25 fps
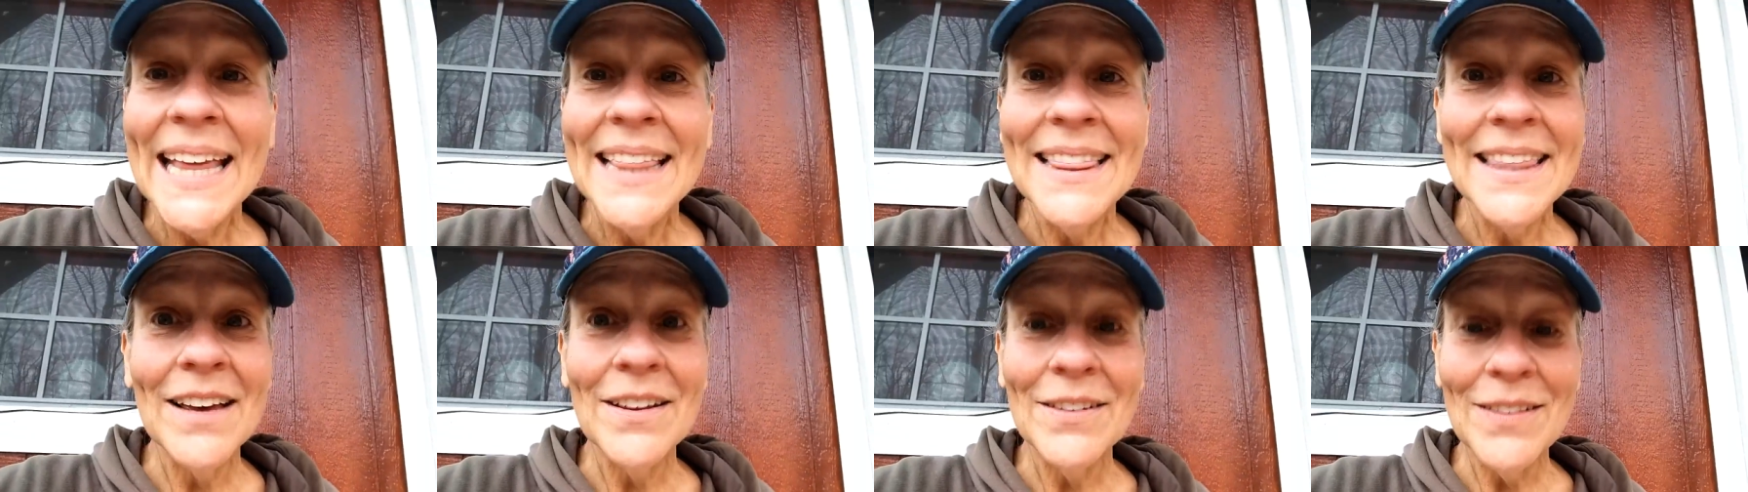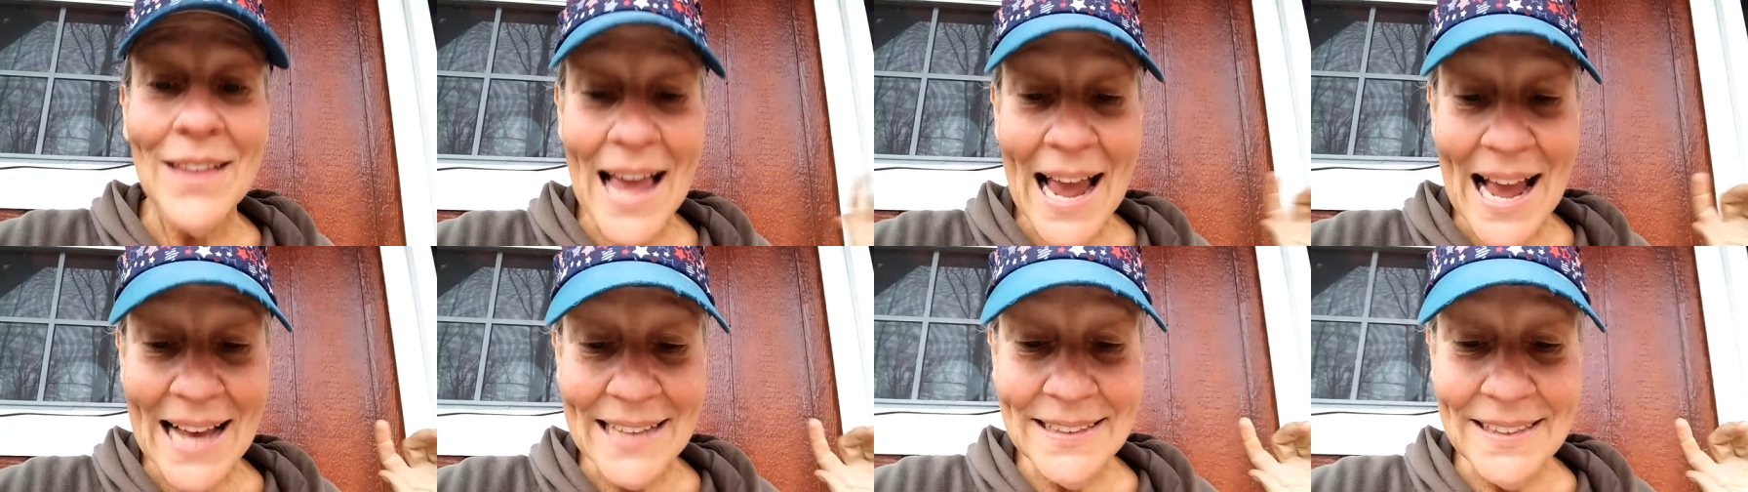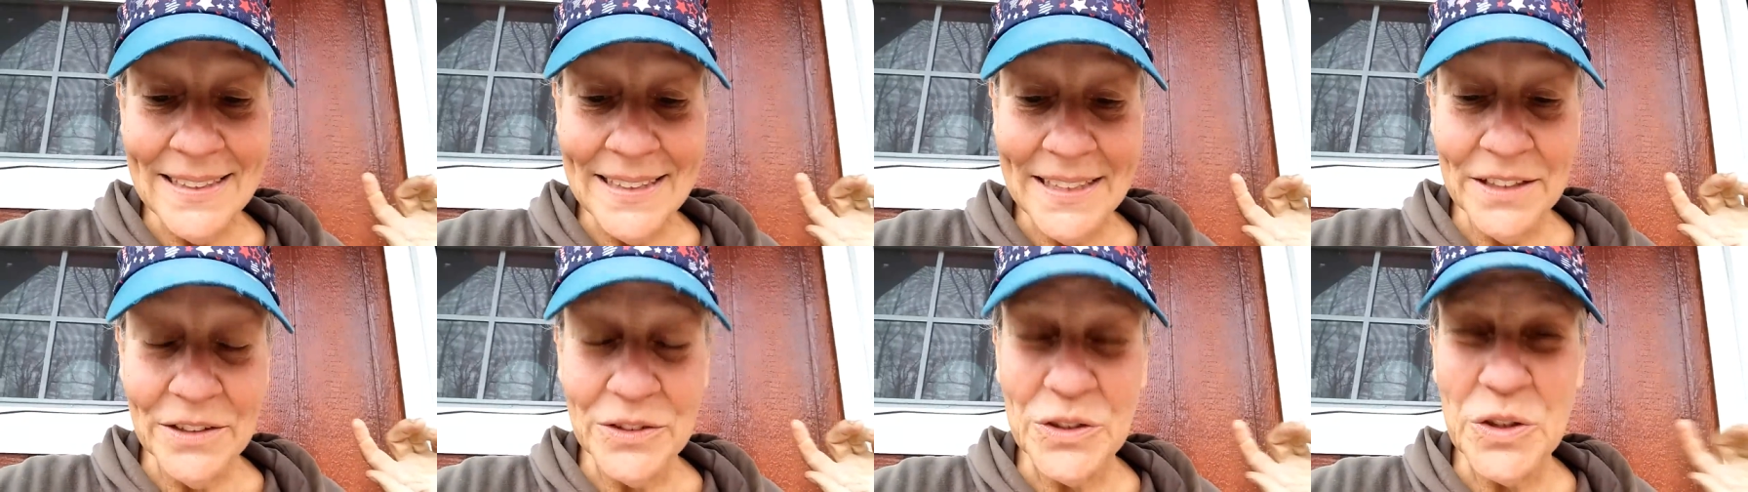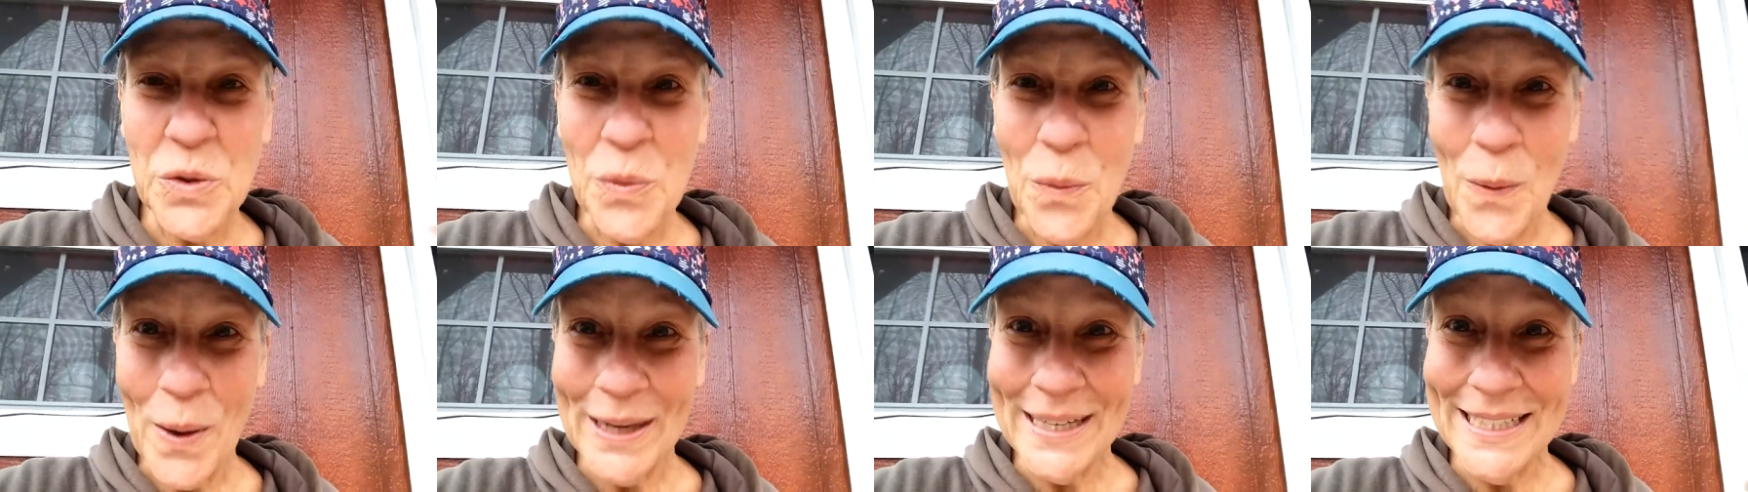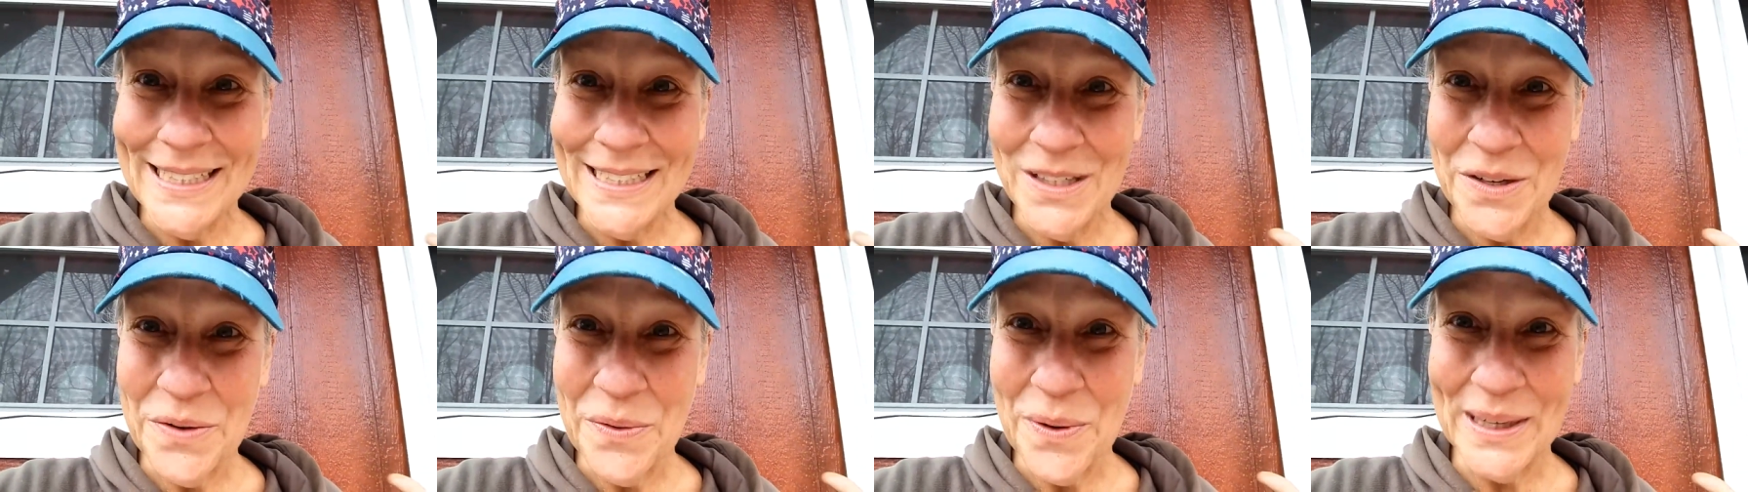They'll last till
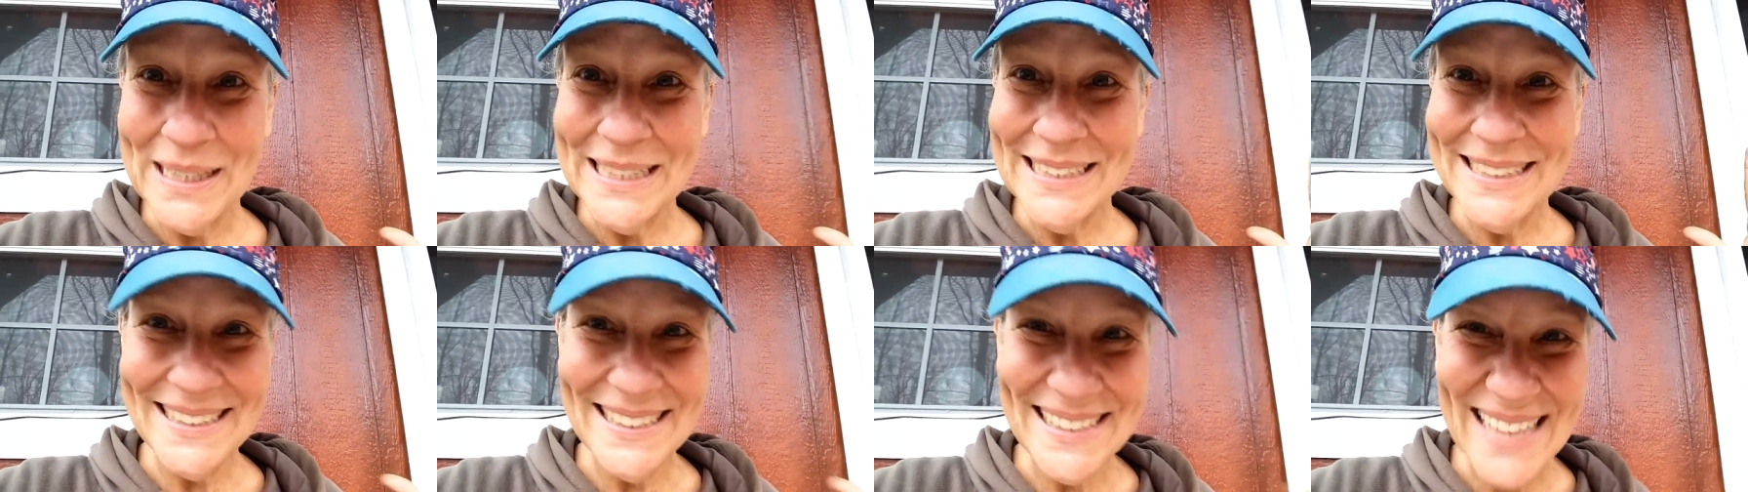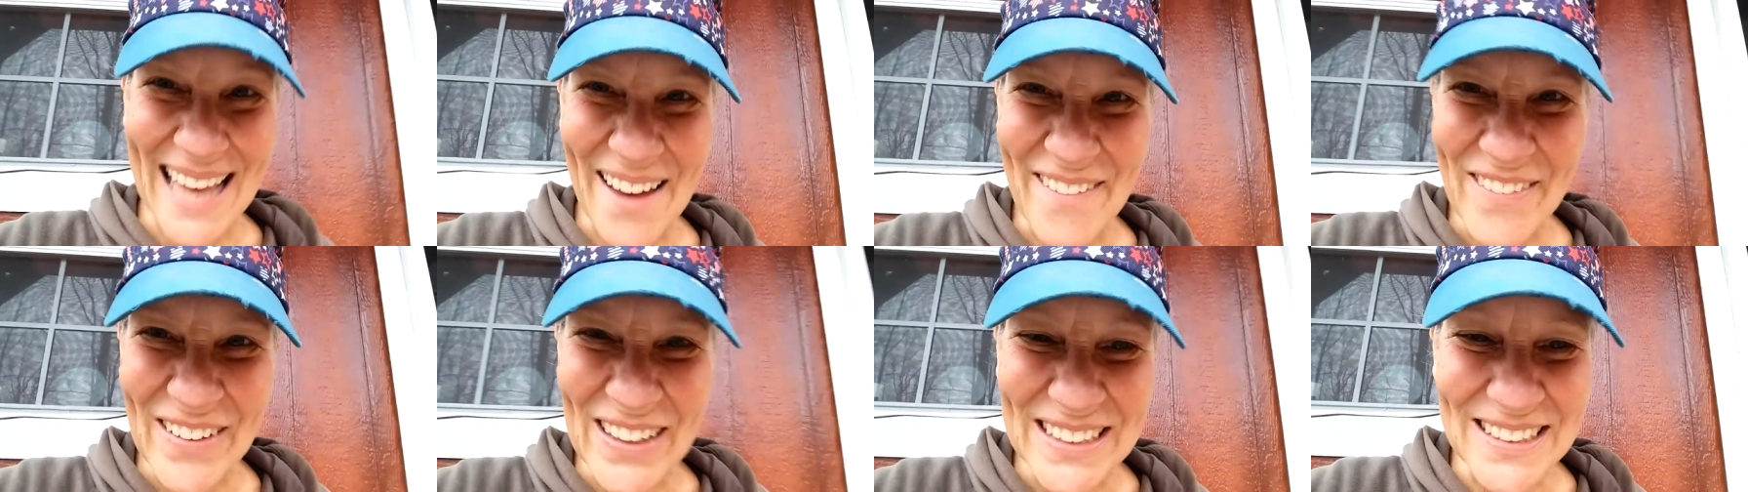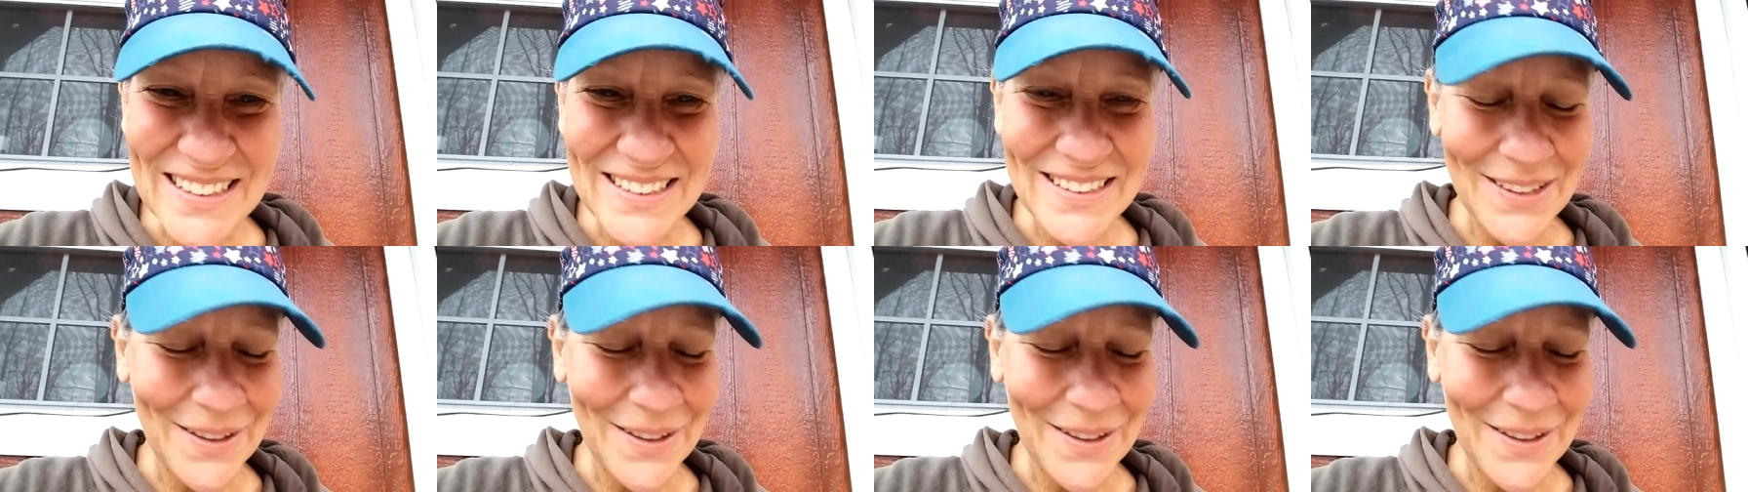2027,